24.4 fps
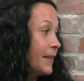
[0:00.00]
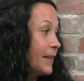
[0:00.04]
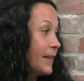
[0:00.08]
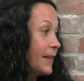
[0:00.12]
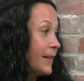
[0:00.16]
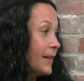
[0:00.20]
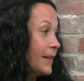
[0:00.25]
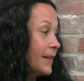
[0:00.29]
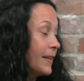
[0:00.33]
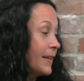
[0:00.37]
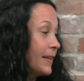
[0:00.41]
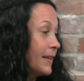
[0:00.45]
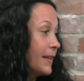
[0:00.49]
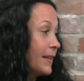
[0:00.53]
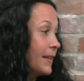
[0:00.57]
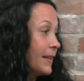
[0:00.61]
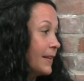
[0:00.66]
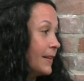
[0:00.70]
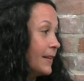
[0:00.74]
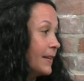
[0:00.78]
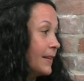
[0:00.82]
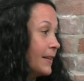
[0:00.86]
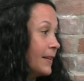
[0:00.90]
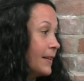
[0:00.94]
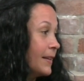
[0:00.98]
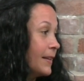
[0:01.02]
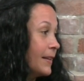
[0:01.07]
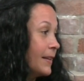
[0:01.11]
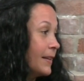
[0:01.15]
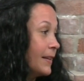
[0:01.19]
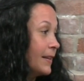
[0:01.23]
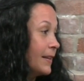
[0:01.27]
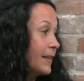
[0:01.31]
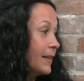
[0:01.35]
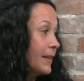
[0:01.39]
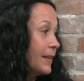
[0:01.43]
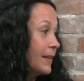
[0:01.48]

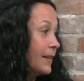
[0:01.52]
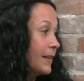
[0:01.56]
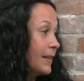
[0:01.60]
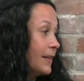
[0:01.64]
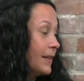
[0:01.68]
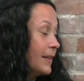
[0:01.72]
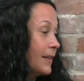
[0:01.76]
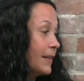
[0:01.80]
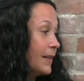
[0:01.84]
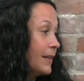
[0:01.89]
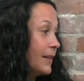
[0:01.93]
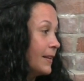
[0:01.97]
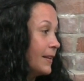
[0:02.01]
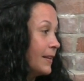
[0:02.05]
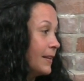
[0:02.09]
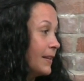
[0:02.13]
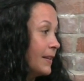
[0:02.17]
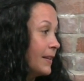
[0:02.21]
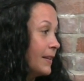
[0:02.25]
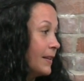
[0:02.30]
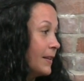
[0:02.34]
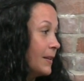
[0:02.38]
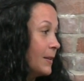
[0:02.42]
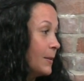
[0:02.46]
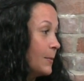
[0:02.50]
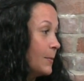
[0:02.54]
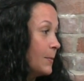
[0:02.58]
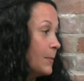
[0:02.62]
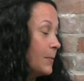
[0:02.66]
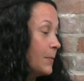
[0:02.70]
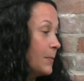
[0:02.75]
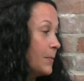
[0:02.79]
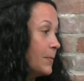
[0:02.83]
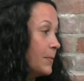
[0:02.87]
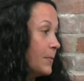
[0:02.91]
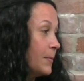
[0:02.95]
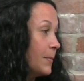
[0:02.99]

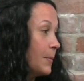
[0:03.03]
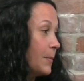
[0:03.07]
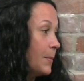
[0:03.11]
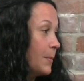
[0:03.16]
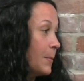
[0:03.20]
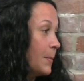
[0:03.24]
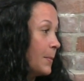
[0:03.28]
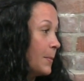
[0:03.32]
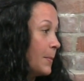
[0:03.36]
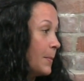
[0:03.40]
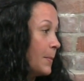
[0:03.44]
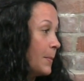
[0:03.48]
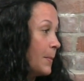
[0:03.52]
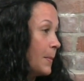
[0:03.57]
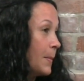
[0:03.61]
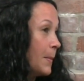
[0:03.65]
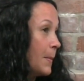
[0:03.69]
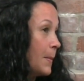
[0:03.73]
[no speech]